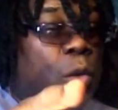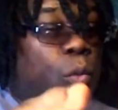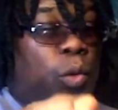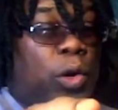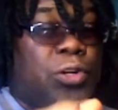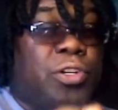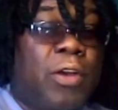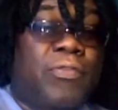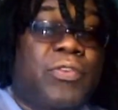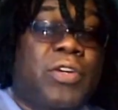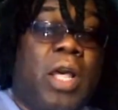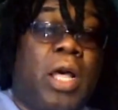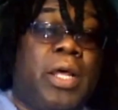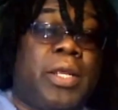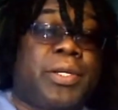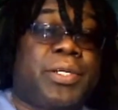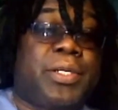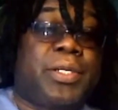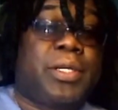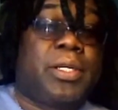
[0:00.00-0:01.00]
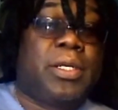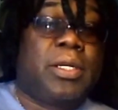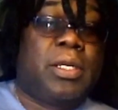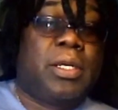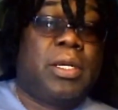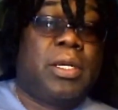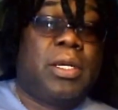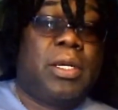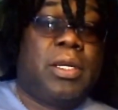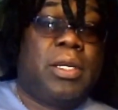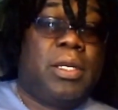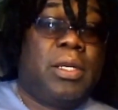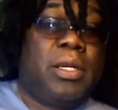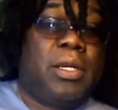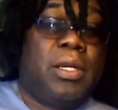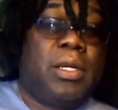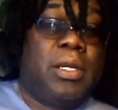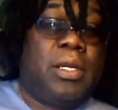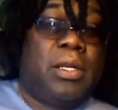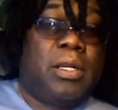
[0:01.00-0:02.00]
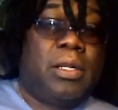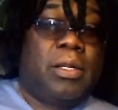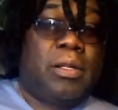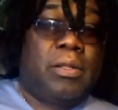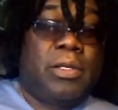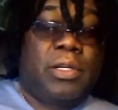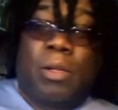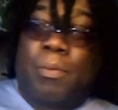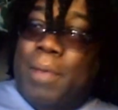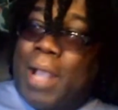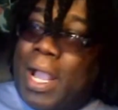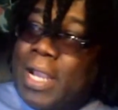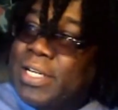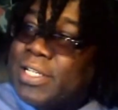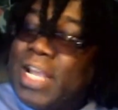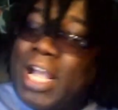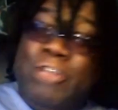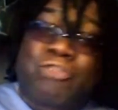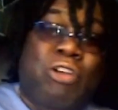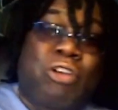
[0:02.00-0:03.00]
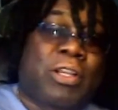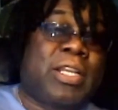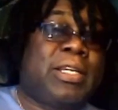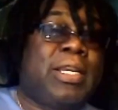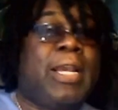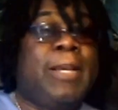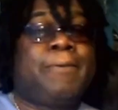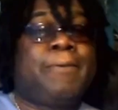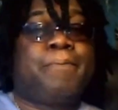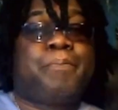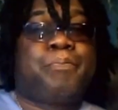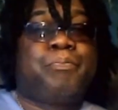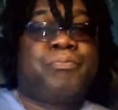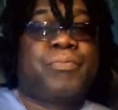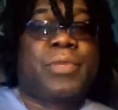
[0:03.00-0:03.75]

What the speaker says: the Word of God. You know, but I sidetrack again.